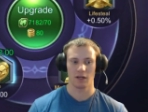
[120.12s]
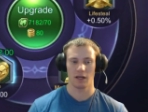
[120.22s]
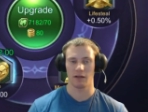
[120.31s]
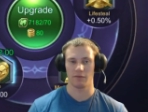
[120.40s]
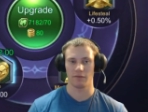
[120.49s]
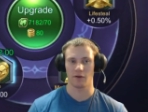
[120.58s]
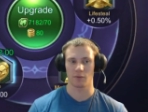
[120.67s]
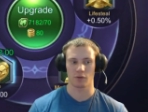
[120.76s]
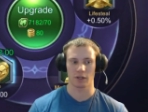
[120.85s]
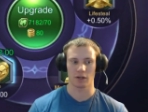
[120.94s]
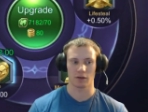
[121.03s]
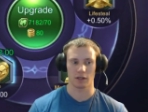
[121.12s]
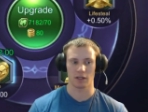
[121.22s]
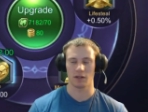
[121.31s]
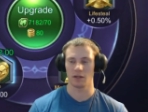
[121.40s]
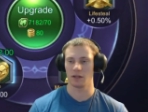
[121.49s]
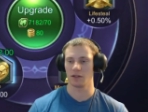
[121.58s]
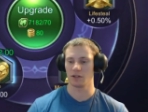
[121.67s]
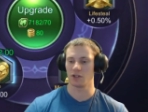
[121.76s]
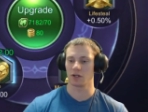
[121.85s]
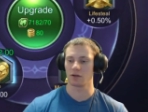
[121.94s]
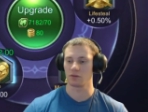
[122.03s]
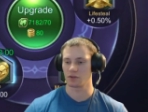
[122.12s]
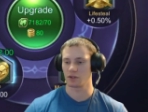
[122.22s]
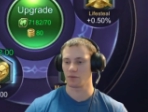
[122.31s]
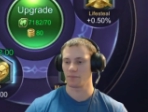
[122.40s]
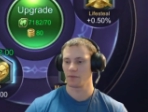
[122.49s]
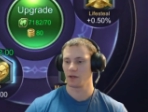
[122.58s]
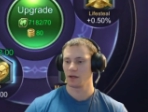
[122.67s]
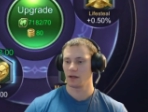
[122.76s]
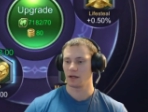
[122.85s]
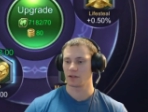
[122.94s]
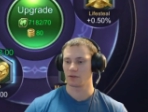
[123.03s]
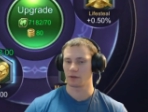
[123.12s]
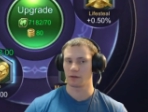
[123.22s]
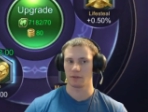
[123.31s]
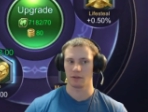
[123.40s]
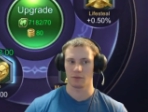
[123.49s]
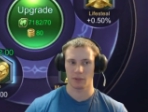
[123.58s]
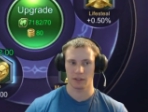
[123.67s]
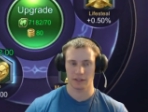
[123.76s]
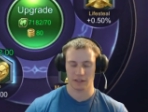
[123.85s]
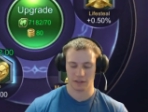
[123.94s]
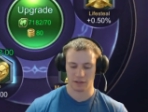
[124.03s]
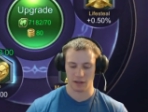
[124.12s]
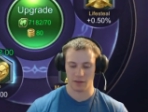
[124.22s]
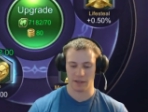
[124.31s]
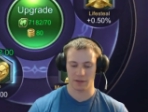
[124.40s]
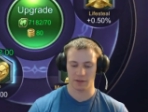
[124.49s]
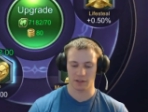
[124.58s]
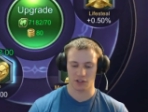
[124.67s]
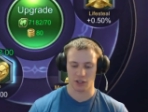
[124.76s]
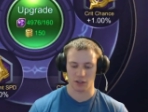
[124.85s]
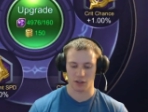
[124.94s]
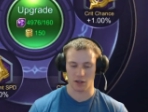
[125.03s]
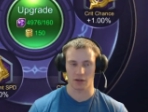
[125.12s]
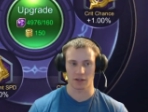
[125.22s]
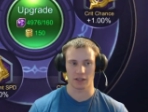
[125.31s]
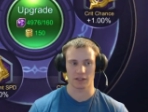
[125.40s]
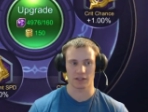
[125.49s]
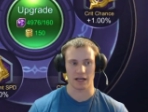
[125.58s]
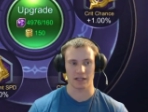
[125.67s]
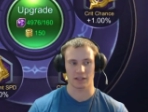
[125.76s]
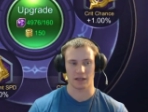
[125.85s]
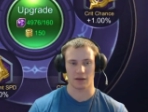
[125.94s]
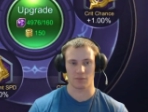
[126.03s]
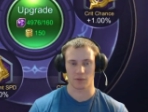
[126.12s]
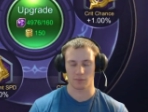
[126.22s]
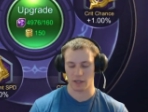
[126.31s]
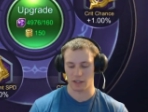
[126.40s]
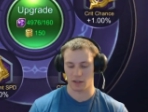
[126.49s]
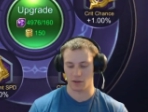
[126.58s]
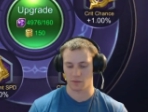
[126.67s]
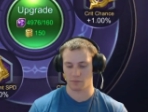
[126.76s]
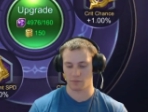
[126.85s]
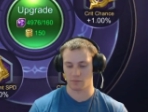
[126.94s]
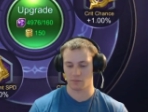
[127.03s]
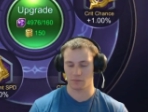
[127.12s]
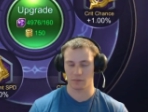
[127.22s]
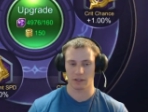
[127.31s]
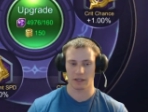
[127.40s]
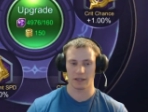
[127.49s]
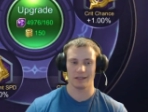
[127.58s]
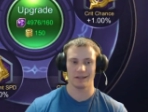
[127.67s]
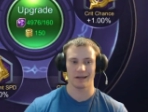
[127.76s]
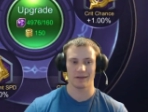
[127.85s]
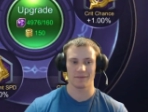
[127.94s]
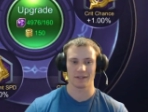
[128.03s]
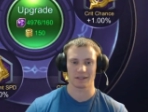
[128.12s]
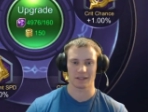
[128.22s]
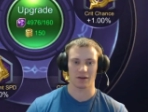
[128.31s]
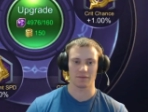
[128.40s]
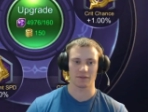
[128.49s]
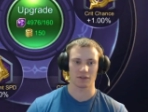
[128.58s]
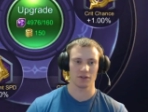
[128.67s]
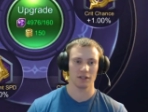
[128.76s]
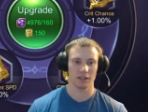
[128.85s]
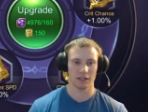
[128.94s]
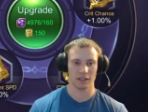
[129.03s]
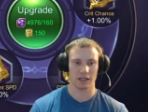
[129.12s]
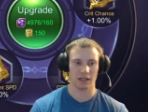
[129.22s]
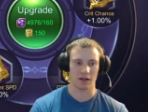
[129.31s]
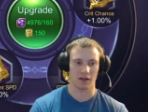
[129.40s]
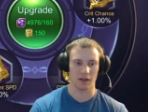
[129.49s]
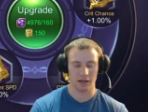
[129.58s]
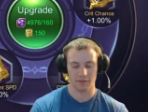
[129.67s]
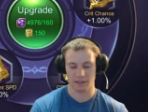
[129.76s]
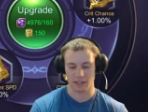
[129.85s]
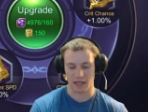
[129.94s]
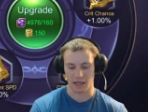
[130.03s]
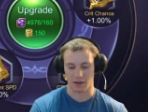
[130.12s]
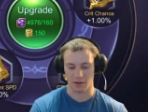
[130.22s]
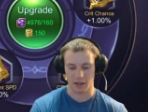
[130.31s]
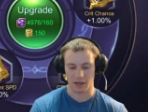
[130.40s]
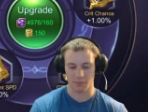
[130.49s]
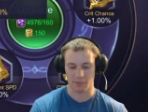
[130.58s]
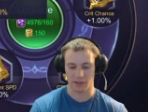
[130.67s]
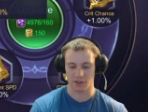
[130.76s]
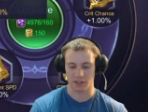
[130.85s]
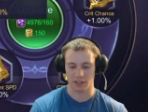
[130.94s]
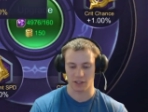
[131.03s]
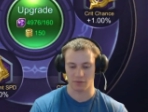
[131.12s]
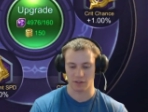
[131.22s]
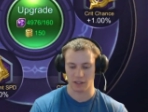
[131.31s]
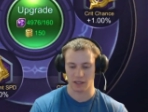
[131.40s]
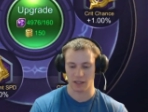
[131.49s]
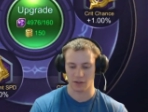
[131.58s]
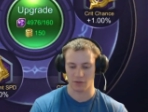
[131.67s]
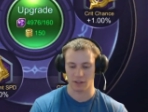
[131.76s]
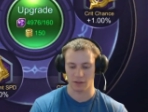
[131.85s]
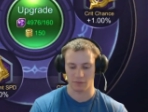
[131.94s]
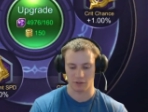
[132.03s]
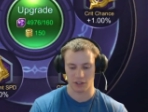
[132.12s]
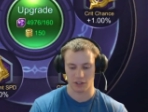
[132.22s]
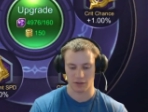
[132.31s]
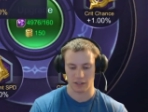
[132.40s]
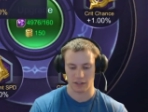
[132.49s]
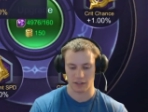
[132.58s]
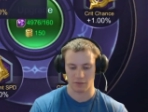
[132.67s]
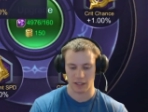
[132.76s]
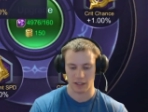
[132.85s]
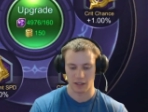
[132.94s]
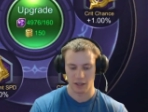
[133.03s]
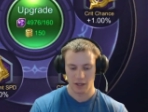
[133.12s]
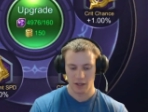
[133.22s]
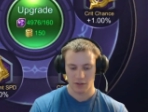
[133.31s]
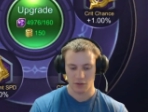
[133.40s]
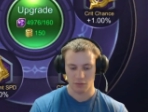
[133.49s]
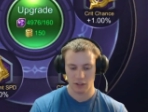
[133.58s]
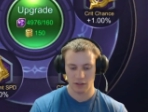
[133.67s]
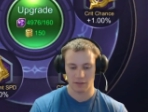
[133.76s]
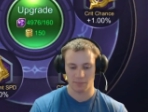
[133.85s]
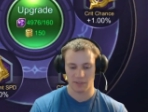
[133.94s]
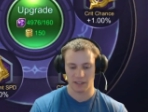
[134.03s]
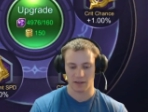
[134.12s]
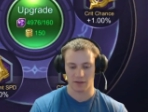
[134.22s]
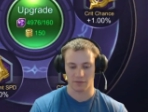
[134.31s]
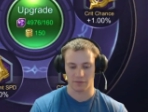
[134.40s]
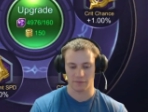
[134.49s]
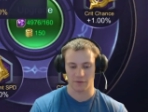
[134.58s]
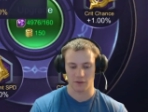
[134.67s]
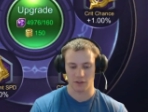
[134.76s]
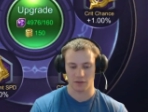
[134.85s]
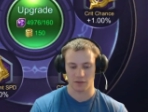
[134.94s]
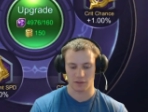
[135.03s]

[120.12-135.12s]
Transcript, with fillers: and farm quicker in in the jungle. So that's what I would do. But let's talk about the jung or the assassin emblem right here in and of itself. So you're going to get a lot of attack, a lot of penetration with it, and crit, which is crazy, right? So what are you going to pick on the first